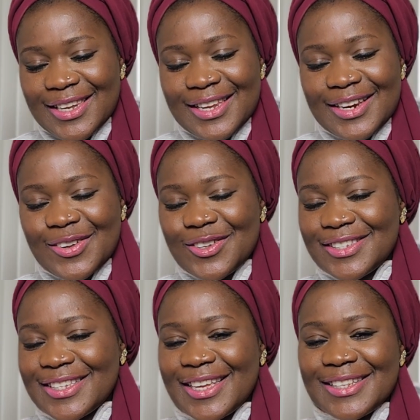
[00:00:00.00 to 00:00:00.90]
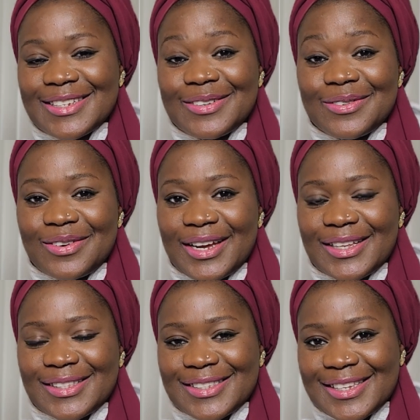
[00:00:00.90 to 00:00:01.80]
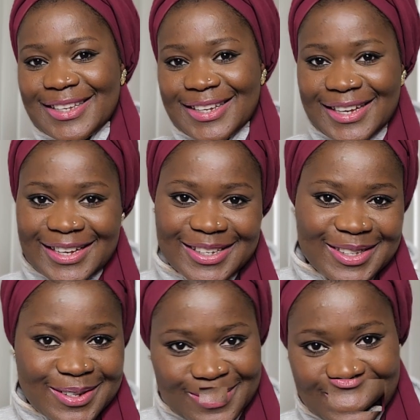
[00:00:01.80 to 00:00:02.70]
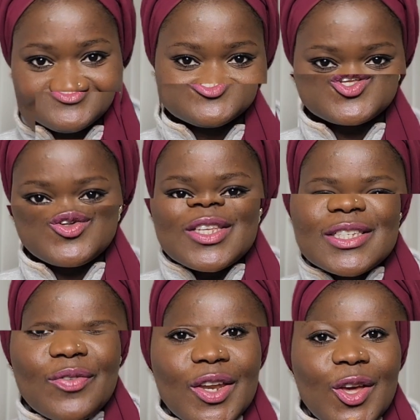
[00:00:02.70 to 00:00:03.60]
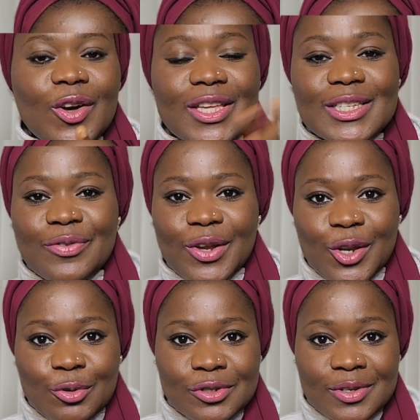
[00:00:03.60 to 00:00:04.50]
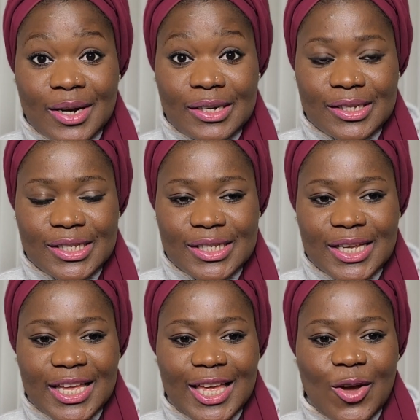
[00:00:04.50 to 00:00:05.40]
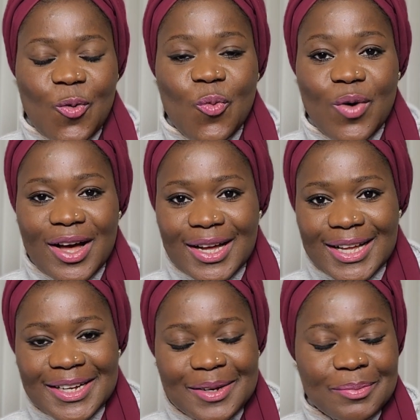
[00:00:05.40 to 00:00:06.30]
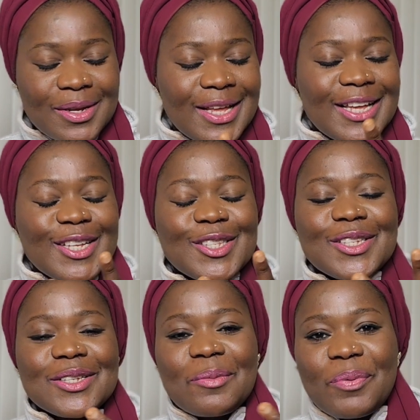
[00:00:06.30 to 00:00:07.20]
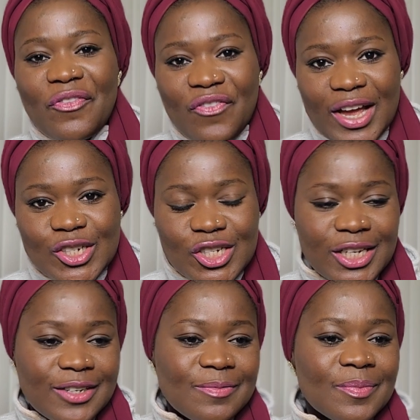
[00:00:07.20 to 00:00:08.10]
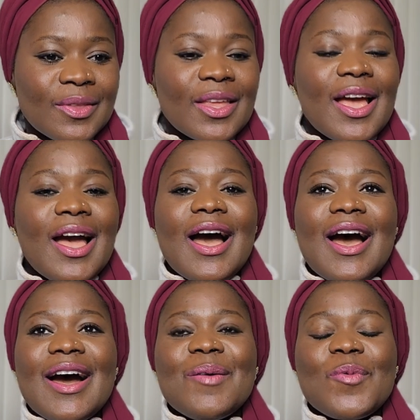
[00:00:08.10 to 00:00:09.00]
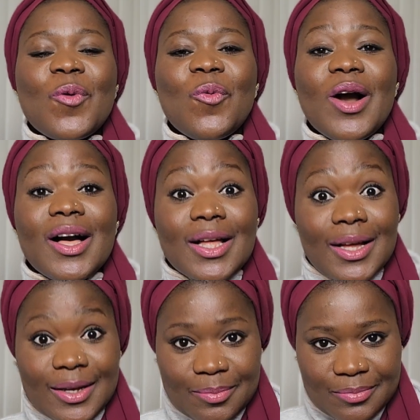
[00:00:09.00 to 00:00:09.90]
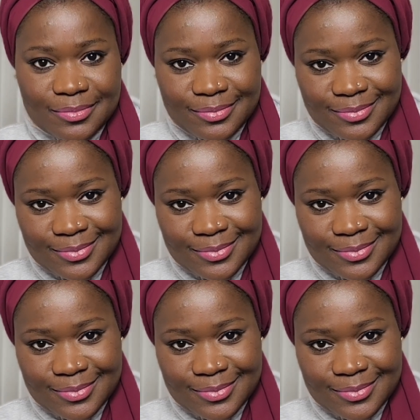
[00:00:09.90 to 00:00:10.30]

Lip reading: let us get right into it. This video is for new students. Welcome to the profession. Welcome